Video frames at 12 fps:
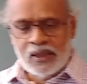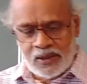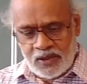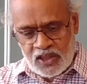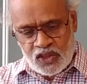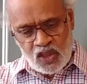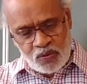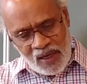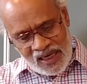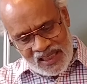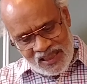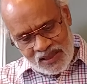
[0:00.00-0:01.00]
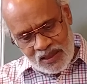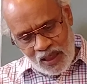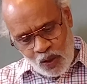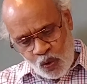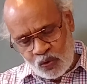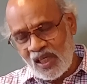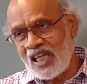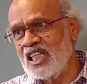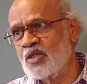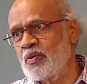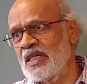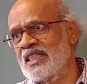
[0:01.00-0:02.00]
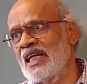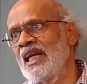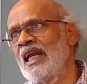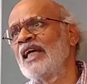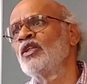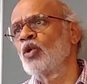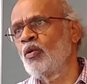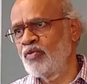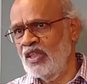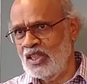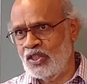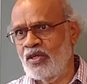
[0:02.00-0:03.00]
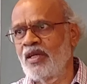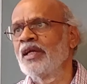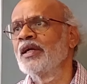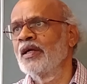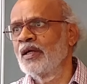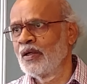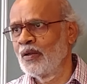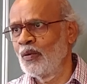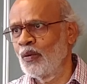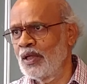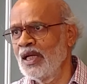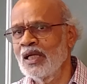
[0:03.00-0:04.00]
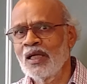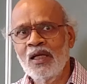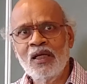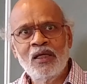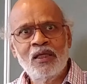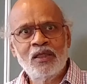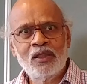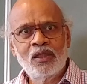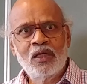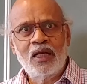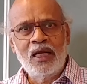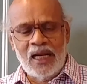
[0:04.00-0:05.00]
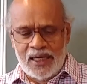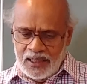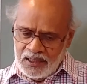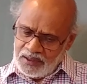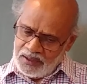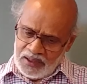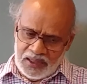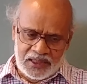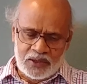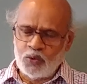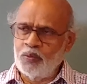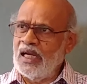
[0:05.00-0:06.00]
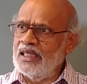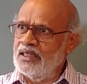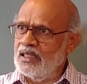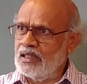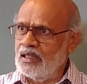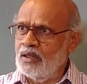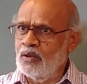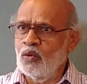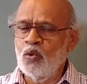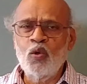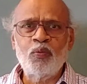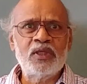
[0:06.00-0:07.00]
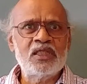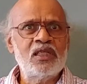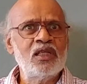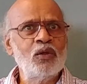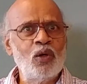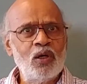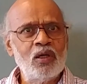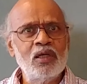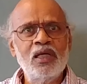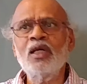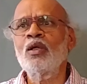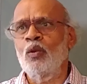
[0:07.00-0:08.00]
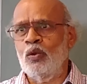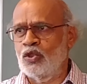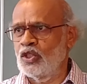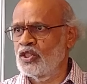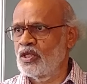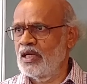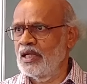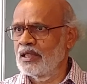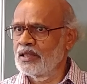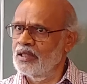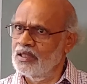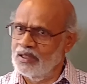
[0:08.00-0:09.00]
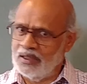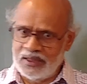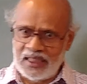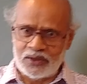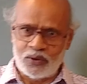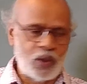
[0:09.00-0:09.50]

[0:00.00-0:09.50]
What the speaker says: this sigma is along the spatial length of the string. Okay, and it could be either open string or a closed string. That's